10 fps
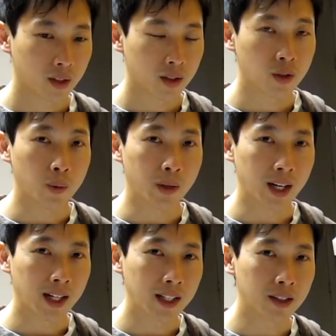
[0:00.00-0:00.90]
So what
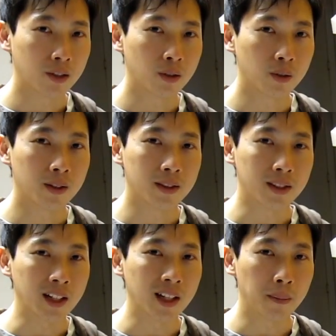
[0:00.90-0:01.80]
I like to do is
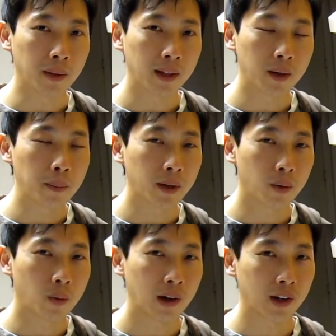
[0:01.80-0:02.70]
heat up a little bit
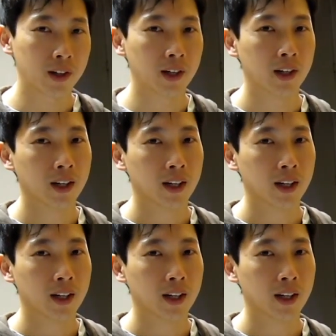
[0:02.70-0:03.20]
of water